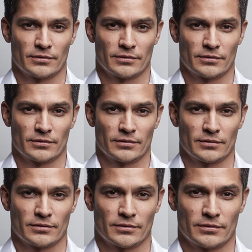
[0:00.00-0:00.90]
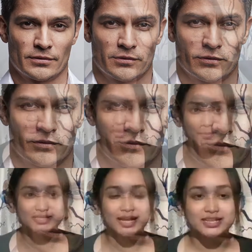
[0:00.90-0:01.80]
I hope fans will
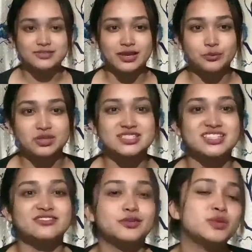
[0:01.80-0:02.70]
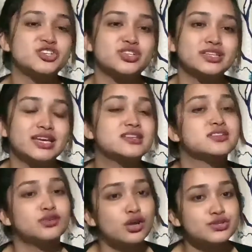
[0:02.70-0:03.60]
be satisfied with this information. It
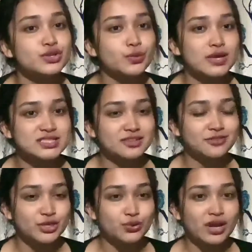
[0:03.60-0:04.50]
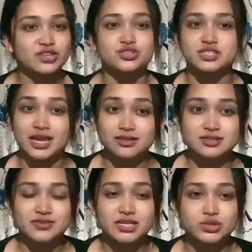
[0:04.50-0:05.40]
is also requested for you guys to share this
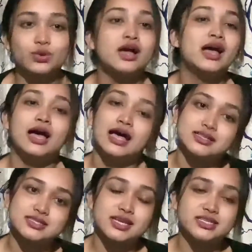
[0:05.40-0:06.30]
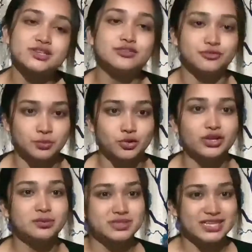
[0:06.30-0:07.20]
video and stay tuned for more
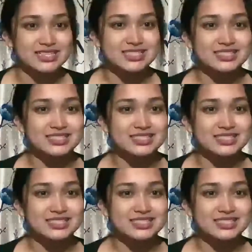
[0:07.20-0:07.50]
updates.